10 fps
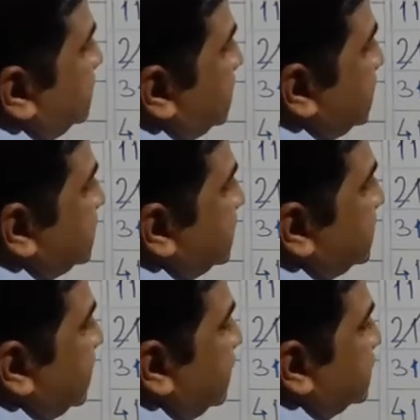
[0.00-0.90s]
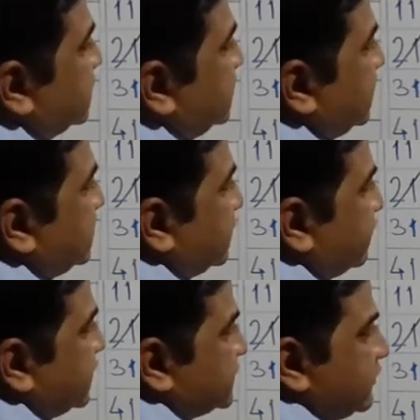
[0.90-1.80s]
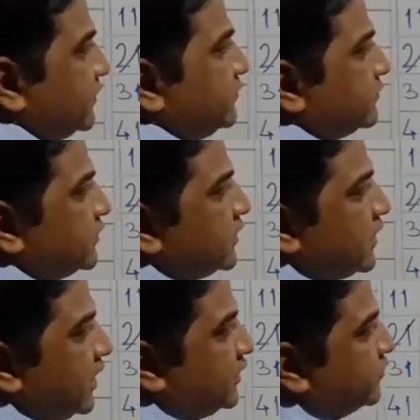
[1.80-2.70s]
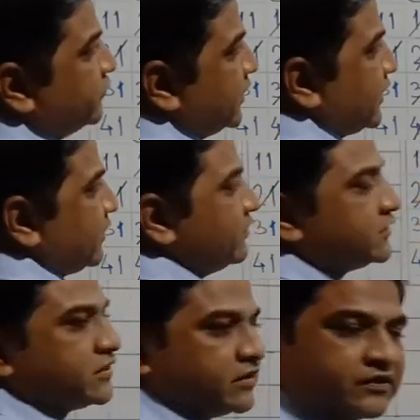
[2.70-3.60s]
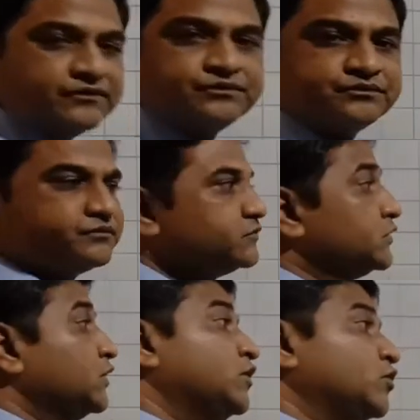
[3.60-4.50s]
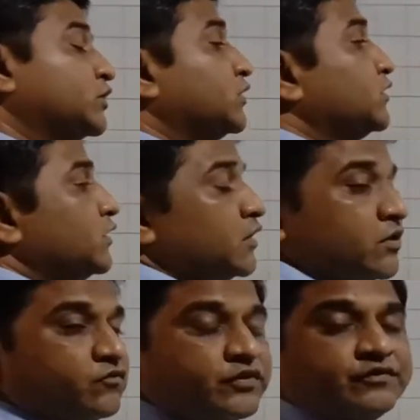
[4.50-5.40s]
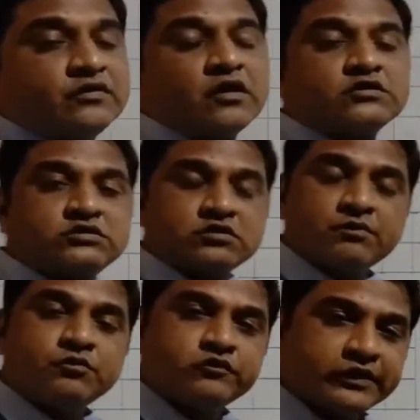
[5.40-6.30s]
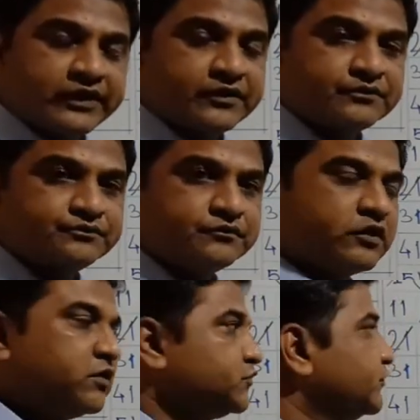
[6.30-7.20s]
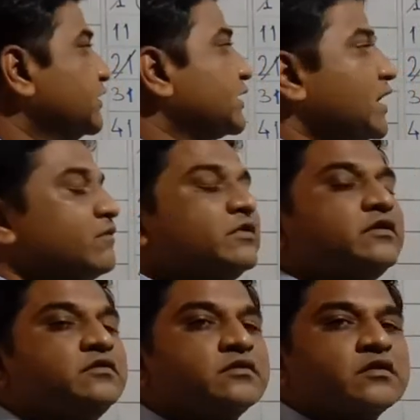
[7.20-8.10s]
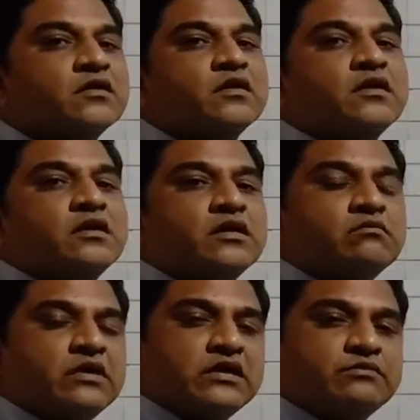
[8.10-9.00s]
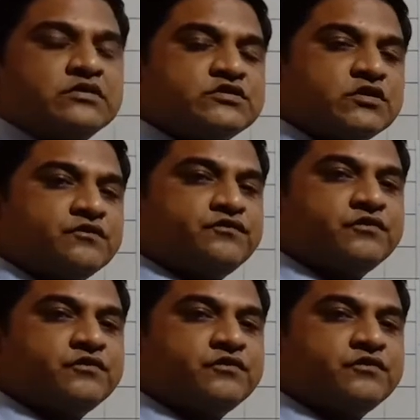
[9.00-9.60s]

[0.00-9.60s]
9 3s are, or 3 9s are 27. And we are having 30. Okay. We will not stop over here because we are having the multiples of